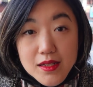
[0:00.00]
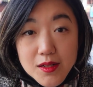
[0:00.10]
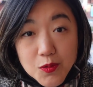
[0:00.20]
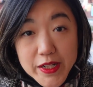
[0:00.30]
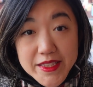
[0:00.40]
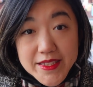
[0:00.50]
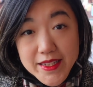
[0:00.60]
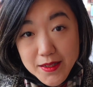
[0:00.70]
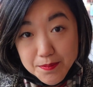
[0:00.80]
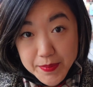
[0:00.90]
What's
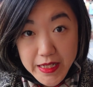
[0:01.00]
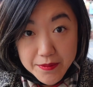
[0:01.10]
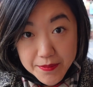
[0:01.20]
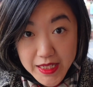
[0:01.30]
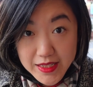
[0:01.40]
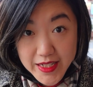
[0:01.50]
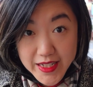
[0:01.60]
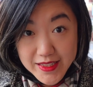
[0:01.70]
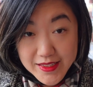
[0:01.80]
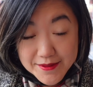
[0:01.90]
a Ben Ming Nian?